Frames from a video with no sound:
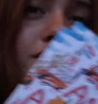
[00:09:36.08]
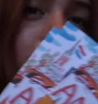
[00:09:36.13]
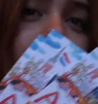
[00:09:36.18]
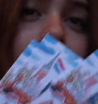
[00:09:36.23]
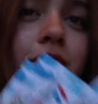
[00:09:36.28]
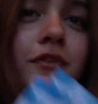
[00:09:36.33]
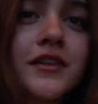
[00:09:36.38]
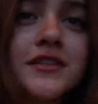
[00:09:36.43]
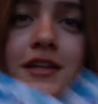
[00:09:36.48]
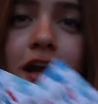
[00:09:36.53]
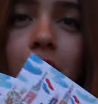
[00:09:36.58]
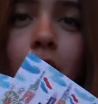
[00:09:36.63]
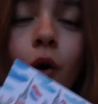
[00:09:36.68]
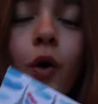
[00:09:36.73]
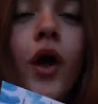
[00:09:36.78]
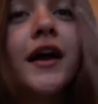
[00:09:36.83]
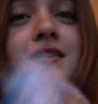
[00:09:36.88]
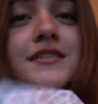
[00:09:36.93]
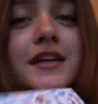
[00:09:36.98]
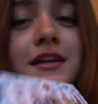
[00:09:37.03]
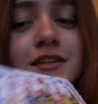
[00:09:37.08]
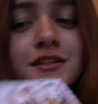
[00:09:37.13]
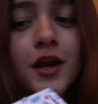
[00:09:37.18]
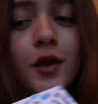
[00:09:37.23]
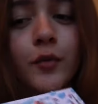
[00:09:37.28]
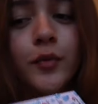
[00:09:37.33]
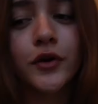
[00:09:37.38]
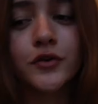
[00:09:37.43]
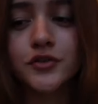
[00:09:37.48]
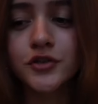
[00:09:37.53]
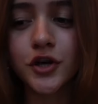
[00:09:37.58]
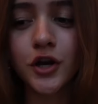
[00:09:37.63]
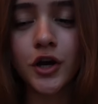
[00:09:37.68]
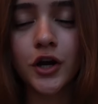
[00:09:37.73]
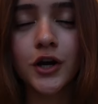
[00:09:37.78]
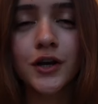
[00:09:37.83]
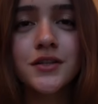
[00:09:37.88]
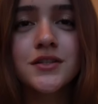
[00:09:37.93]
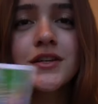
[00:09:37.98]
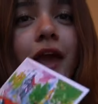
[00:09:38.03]
some of these out. I sent out
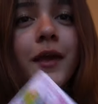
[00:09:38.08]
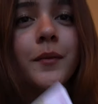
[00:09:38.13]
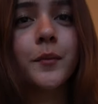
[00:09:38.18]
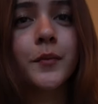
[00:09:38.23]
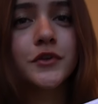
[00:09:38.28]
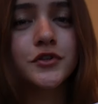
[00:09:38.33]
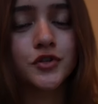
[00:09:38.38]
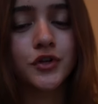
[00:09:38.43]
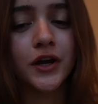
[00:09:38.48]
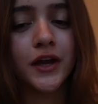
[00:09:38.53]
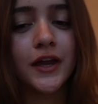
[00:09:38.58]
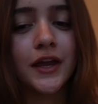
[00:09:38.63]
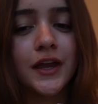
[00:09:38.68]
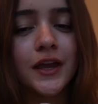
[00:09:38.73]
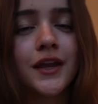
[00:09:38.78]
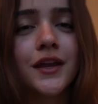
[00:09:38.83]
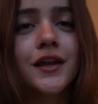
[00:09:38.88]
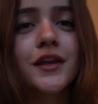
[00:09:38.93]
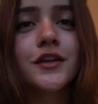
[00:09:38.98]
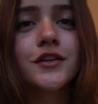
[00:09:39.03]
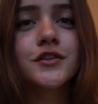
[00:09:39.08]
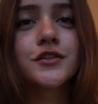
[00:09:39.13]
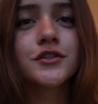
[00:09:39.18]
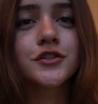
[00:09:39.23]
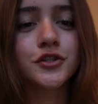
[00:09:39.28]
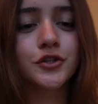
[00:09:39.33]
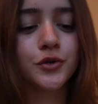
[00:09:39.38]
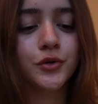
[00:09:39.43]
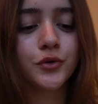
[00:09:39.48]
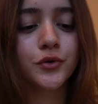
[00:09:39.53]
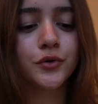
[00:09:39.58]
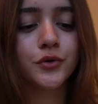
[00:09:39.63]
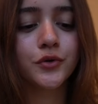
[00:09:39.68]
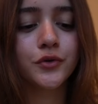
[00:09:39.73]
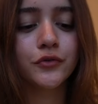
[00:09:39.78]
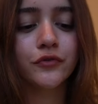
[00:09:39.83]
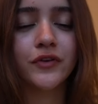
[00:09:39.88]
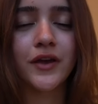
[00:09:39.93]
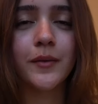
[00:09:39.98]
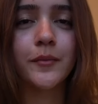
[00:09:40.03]
postcards in Madrid
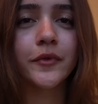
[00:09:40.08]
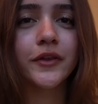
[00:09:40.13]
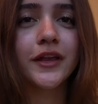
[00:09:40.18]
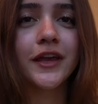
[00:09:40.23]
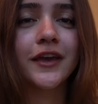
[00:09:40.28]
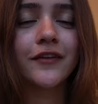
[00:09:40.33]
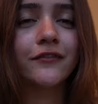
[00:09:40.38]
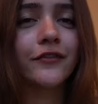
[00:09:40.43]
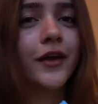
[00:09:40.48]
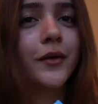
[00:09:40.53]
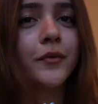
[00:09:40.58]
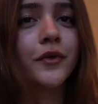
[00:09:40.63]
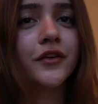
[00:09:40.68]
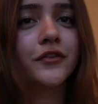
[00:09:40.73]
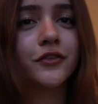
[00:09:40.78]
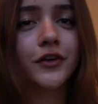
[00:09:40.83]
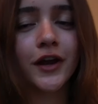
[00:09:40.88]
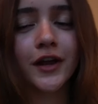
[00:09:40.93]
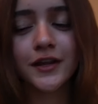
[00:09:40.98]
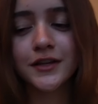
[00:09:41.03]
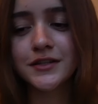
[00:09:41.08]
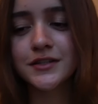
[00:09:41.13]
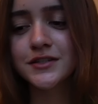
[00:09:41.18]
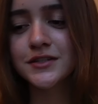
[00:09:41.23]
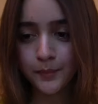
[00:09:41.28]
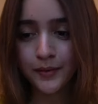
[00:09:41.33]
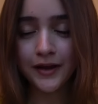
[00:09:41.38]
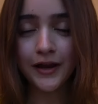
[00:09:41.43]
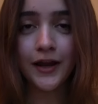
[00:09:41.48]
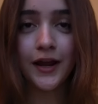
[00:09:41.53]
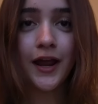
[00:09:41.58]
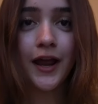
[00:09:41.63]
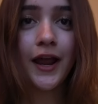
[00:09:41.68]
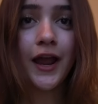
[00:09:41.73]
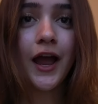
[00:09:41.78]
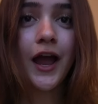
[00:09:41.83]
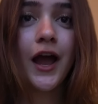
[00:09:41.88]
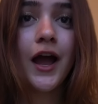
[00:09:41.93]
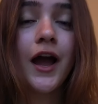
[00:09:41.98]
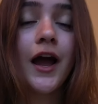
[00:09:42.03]
to family and family friends, but
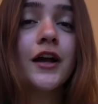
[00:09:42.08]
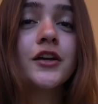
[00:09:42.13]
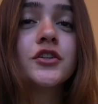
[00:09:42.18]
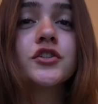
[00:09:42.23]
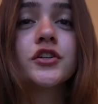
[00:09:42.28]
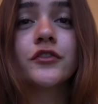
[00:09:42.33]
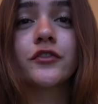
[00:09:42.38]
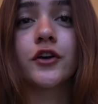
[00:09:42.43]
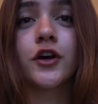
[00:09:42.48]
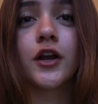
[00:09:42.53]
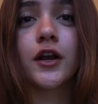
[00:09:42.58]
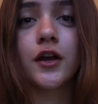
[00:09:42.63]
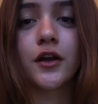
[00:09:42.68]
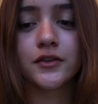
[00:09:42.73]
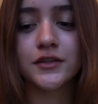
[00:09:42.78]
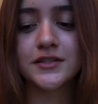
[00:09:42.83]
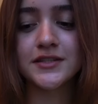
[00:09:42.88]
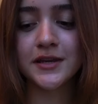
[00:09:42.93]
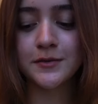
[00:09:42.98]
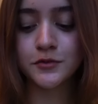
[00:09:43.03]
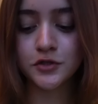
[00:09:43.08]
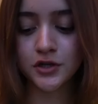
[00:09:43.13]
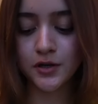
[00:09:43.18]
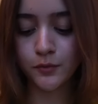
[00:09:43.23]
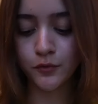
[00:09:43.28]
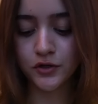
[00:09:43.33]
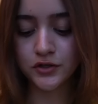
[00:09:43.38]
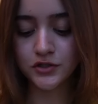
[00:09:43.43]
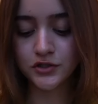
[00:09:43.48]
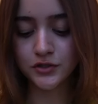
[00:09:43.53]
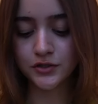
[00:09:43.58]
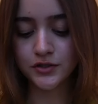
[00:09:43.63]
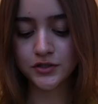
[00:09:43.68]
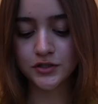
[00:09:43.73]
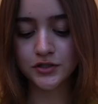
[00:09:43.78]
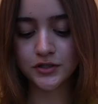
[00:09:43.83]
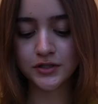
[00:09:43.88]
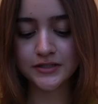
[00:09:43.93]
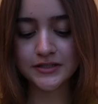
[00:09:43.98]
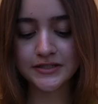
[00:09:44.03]
I actually forgot I got these Amsterdam ones, so this
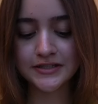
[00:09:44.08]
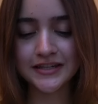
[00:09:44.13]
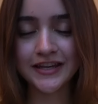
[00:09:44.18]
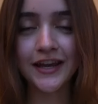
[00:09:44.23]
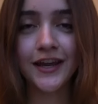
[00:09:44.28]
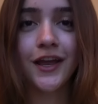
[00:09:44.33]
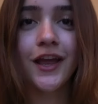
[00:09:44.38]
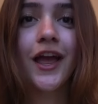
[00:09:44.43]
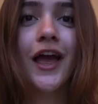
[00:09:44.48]
is good to see.